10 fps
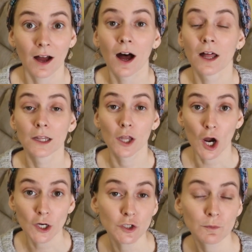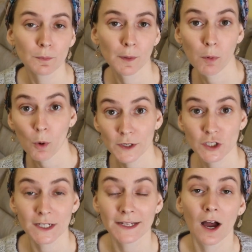a large
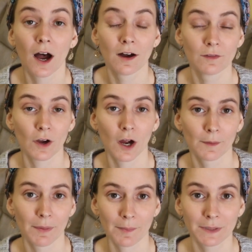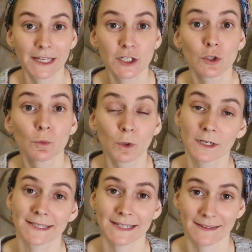proportion of our population
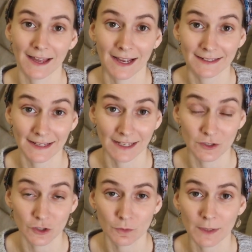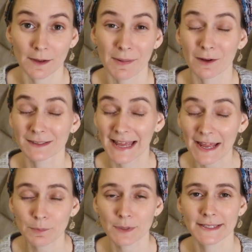works in the high-tech industry, about
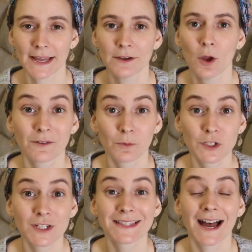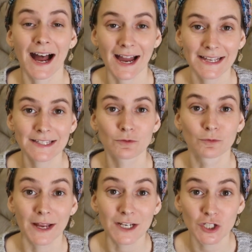10%, which is the
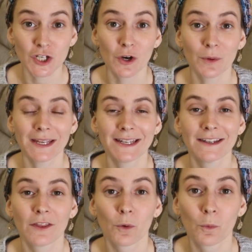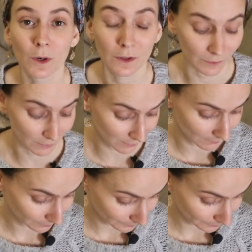highest ratio in the world.